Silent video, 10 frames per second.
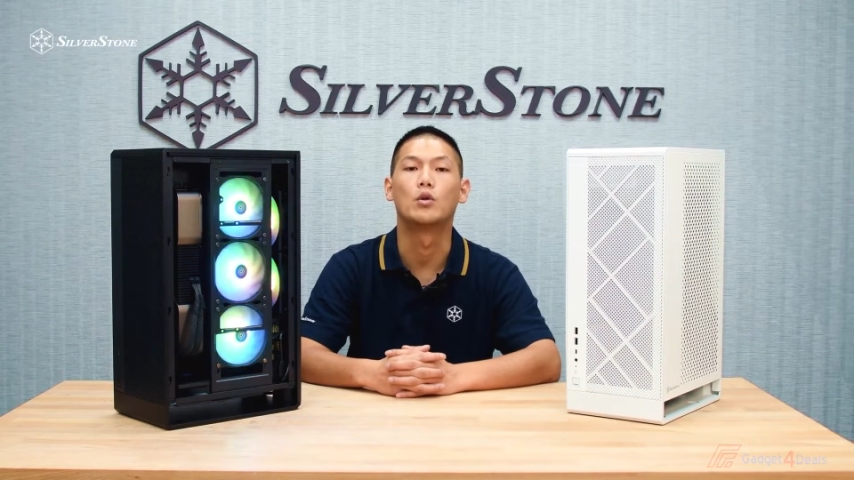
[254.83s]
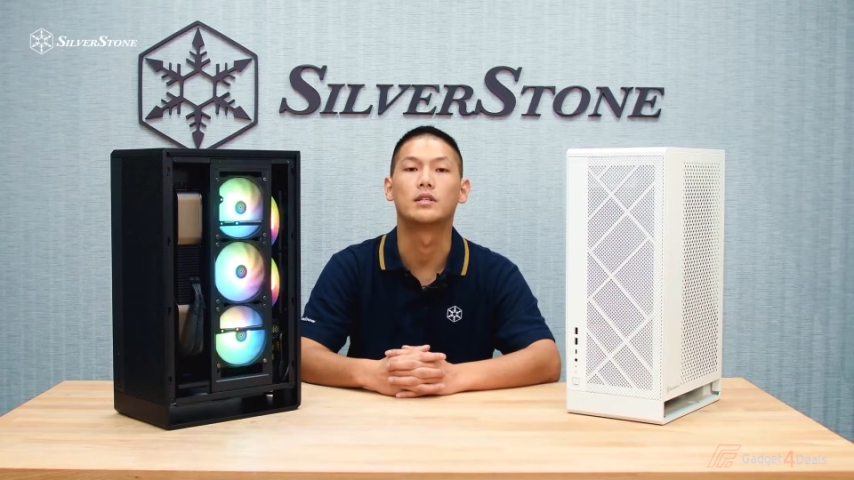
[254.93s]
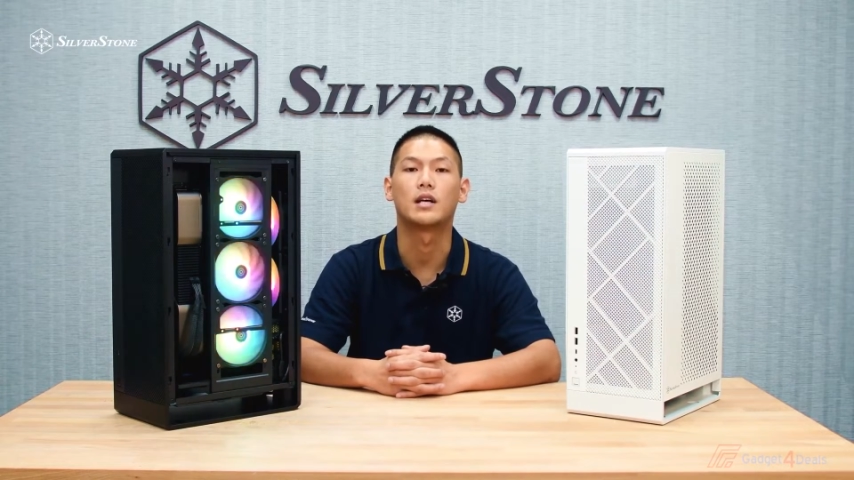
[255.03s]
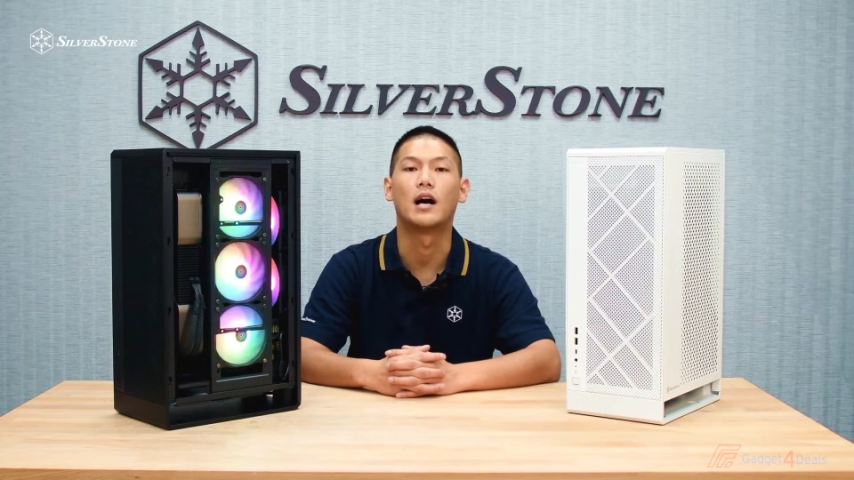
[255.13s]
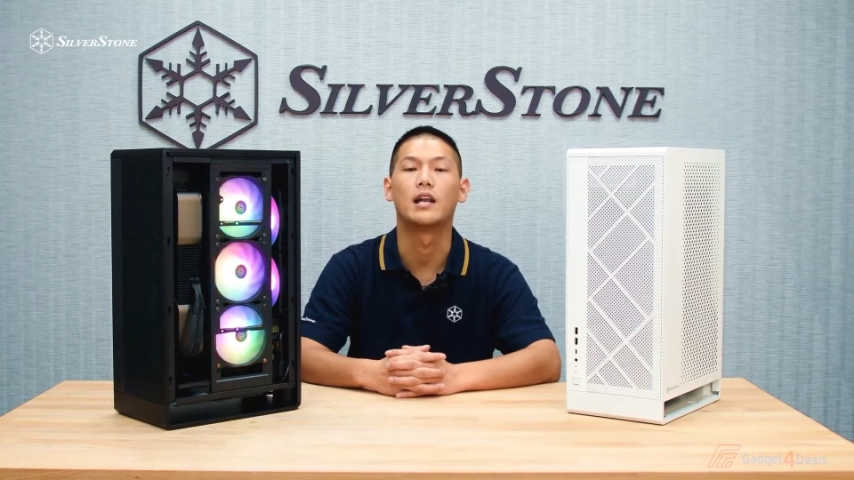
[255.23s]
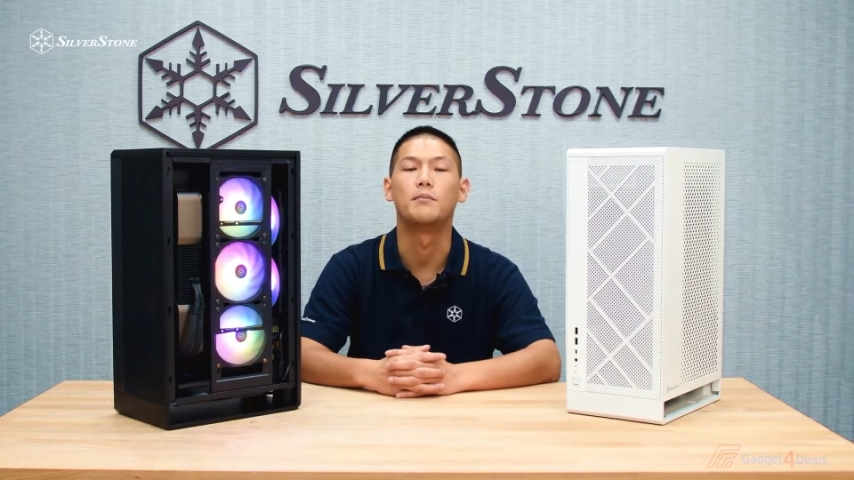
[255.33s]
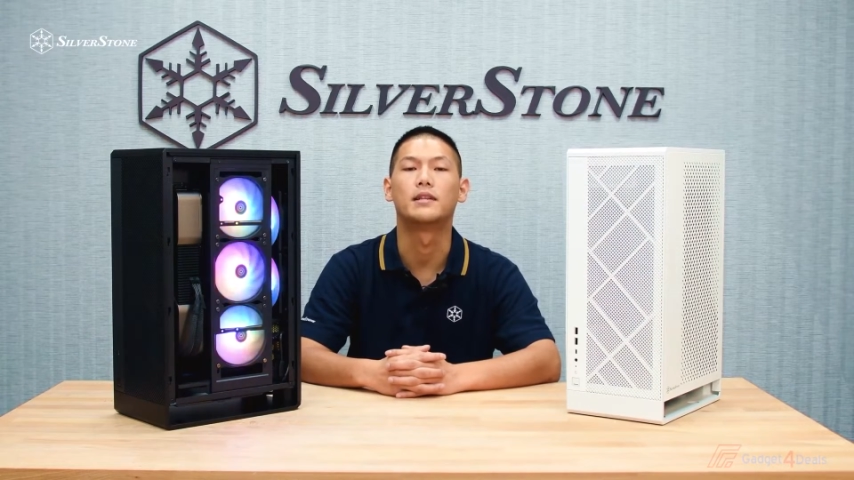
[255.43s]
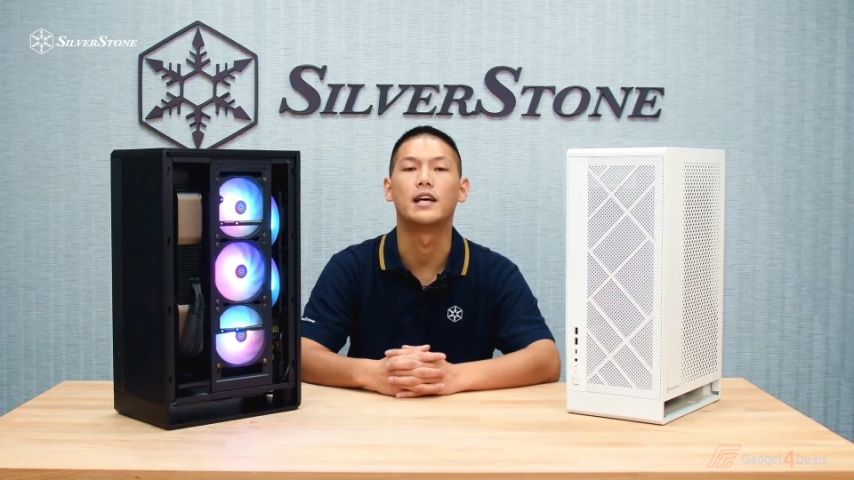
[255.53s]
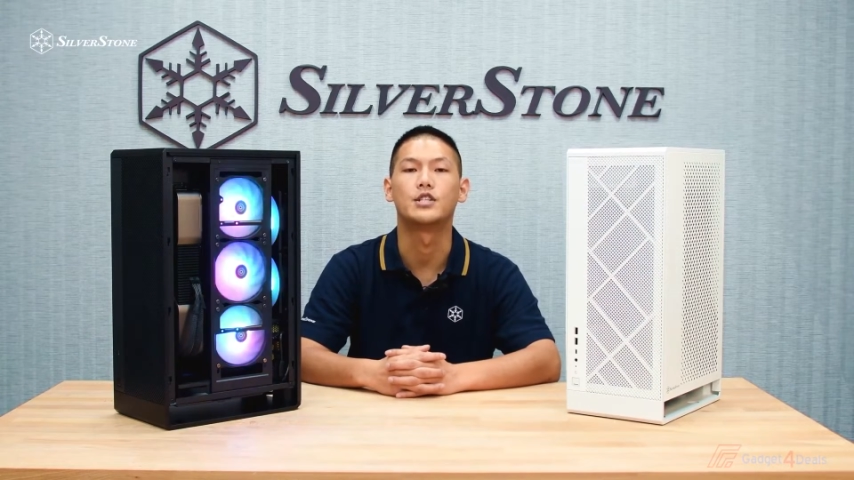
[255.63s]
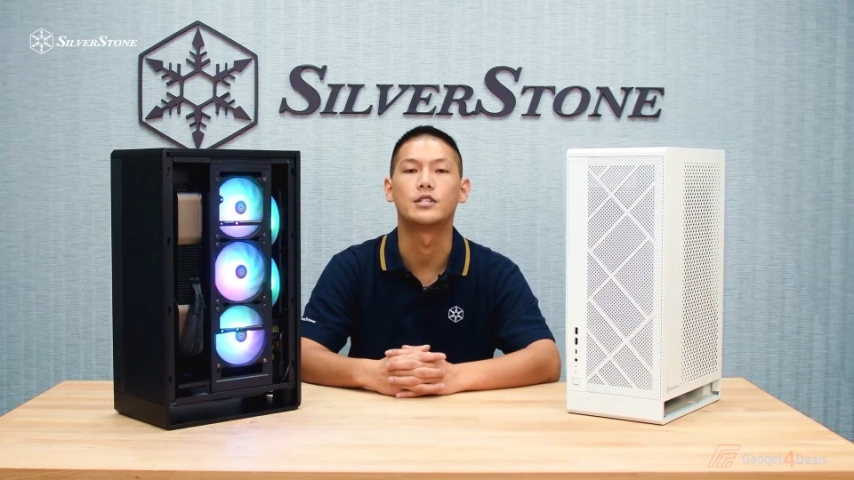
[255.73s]
cooler's height
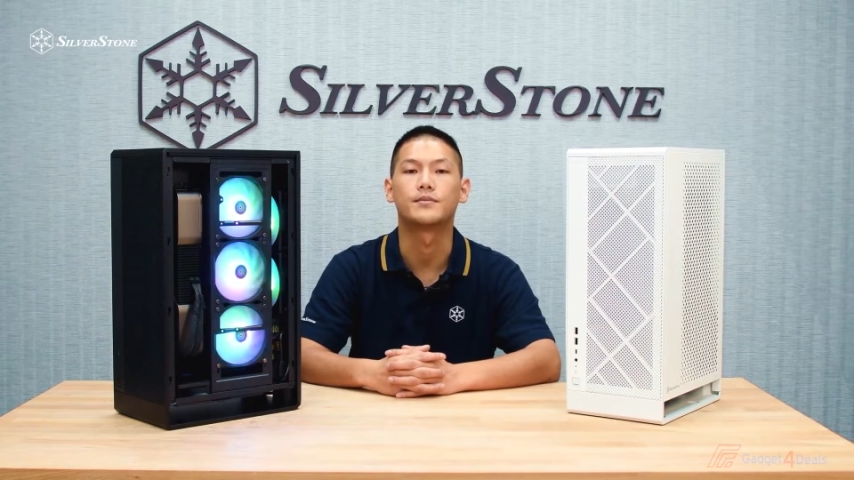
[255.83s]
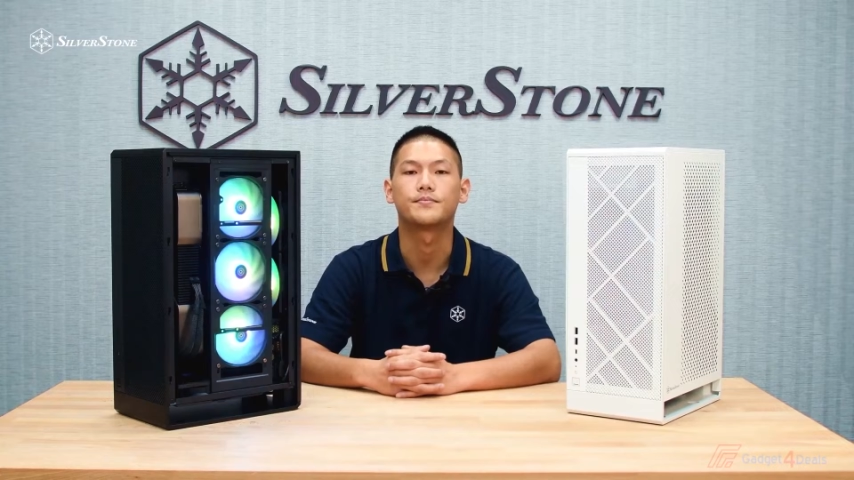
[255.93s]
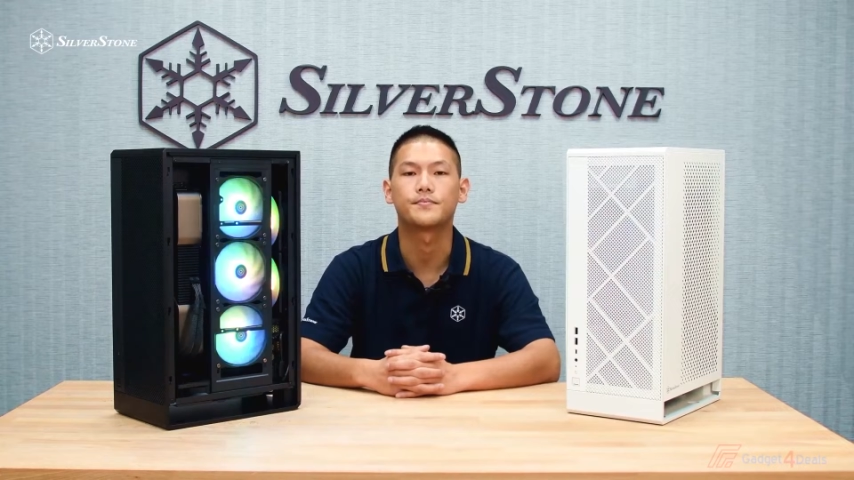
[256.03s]
limitation.